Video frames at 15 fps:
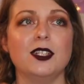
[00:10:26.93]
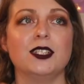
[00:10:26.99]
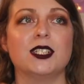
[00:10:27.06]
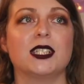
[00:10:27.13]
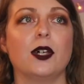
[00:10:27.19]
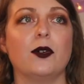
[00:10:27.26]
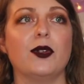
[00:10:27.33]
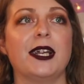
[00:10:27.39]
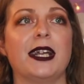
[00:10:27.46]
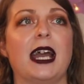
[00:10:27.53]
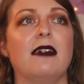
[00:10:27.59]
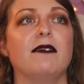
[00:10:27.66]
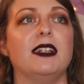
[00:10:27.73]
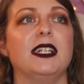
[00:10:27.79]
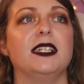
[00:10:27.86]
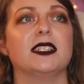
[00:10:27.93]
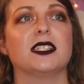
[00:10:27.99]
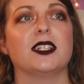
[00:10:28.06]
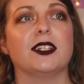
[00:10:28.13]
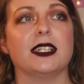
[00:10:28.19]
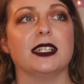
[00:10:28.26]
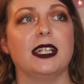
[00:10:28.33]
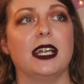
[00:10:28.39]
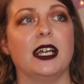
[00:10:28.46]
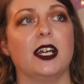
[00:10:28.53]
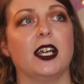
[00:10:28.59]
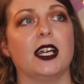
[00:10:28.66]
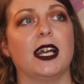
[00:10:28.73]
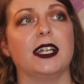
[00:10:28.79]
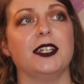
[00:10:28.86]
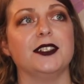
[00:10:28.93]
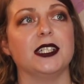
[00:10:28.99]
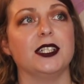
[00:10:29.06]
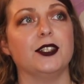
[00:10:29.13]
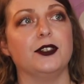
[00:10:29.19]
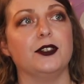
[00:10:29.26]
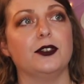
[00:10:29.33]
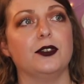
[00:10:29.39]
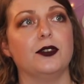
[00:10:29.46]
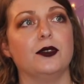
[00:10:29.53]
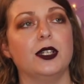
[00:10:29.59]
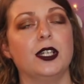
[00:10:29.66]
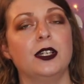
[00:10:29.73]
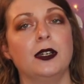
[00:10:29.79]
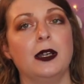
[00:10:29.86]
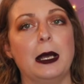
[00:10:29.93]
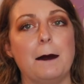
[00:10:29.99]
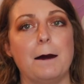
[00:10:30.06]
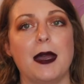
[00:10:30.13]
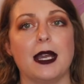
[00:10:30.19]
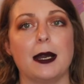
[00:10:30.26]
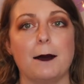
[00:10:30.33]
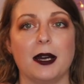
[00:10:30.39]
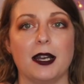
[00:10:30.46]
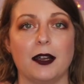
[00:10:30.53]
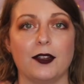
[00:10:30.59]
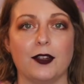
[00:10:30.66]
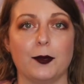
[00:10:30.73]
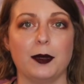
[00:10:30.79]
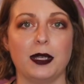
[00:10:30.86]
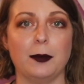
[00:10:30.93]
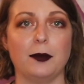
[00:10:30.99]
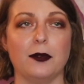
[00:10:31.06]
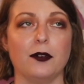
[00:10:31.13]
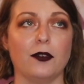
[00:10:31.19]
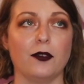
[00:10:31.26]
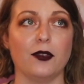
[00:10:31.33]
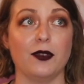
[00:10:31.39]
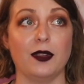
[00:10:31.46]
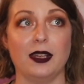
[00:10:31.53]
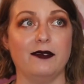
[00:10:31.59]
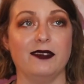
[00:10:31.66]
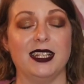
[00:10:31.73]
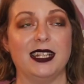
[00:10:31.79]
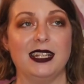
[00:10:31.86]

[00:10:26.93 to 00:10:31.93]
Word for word: So like everything started there, and I used to do makeup on other people even